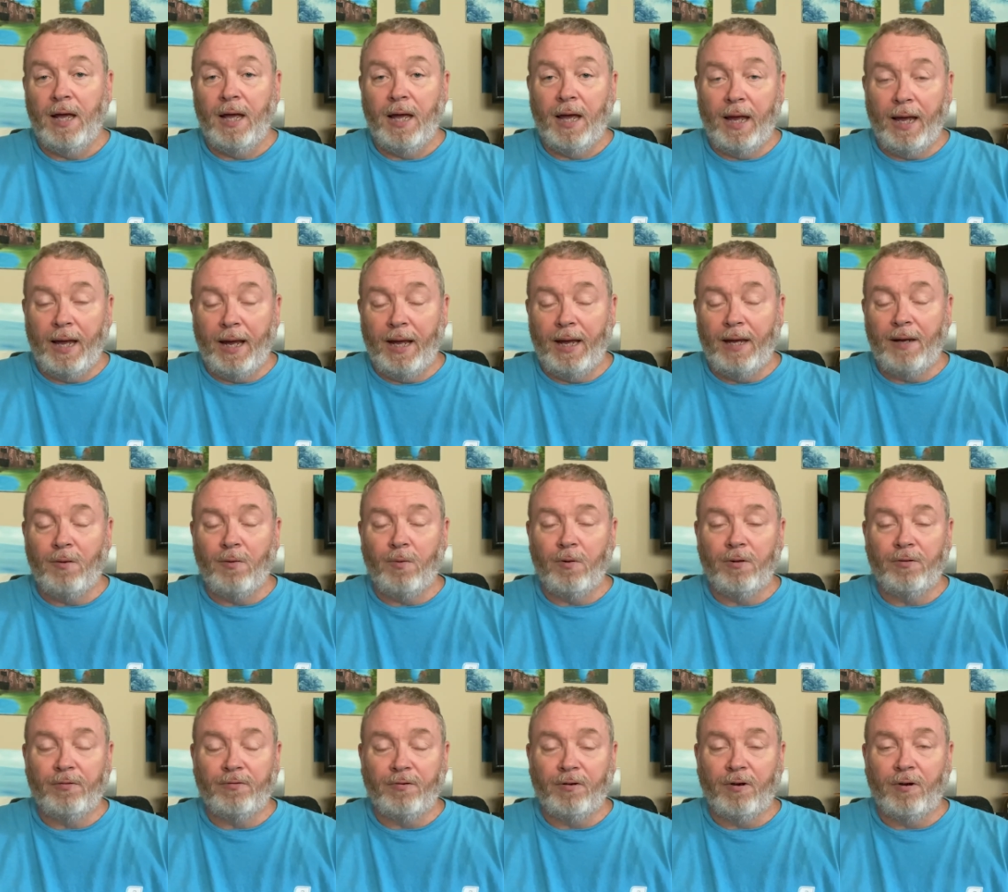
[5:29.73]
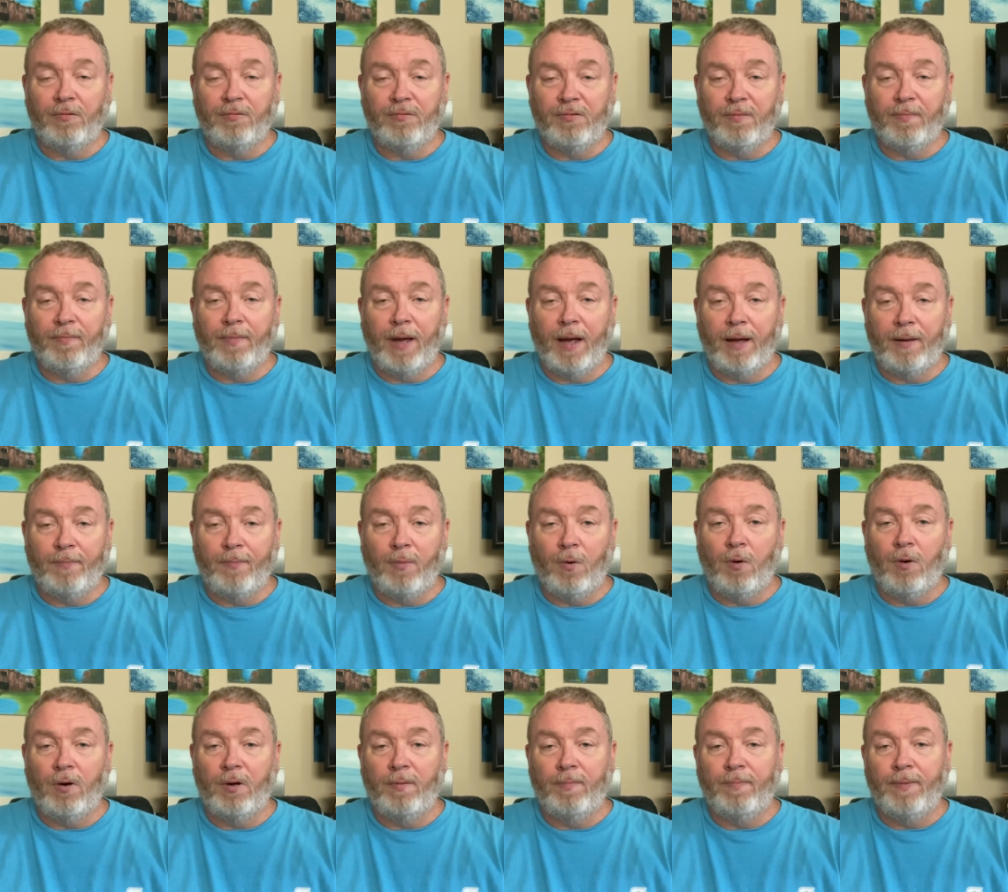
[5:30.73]
and or throats and
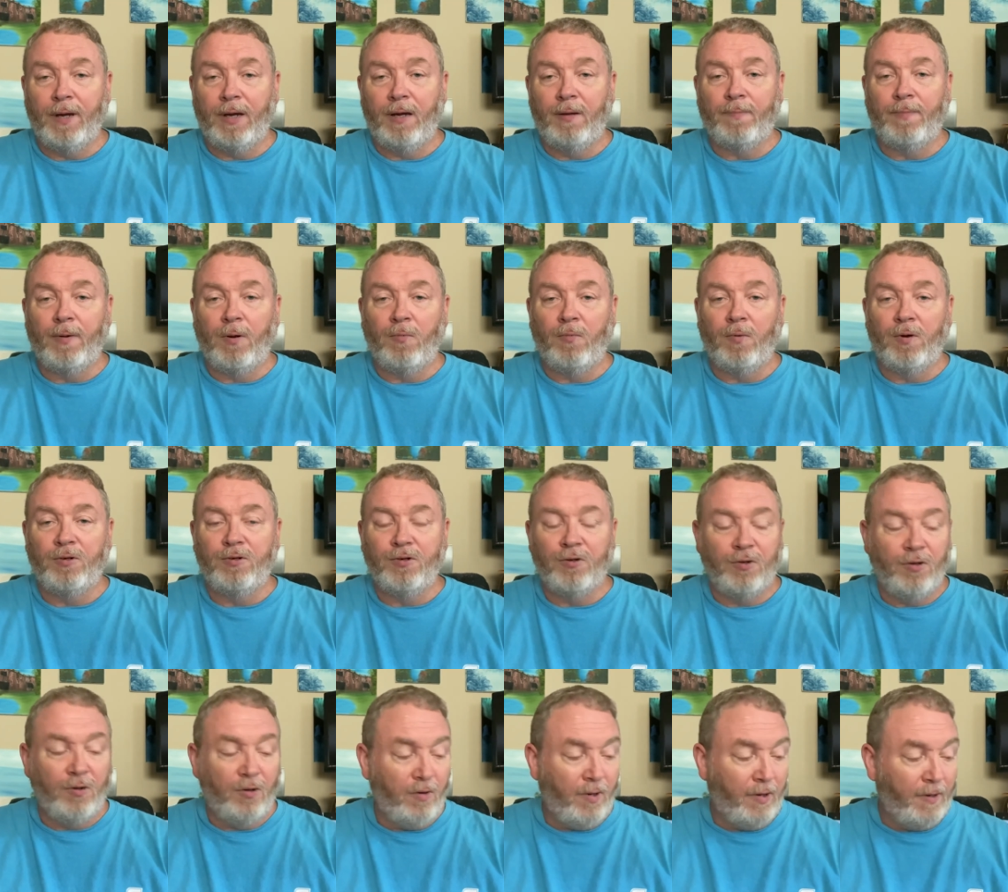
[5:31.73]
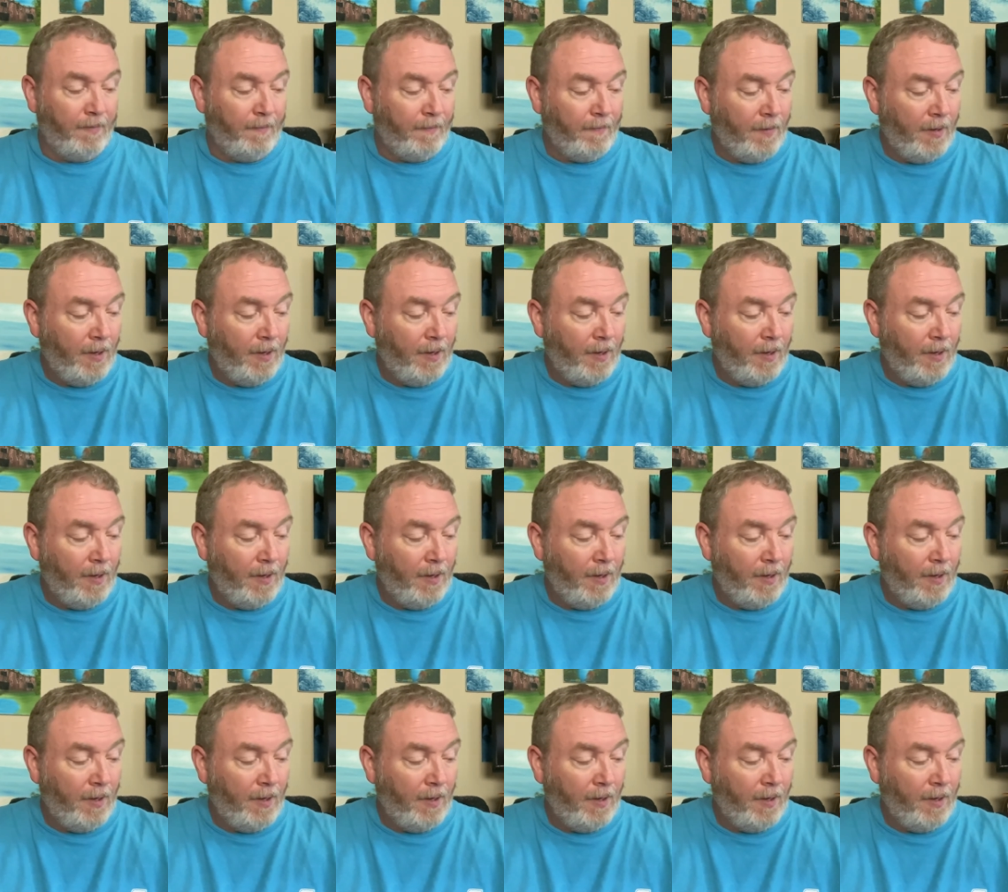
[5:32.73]
backboard, depending upon what you're doing.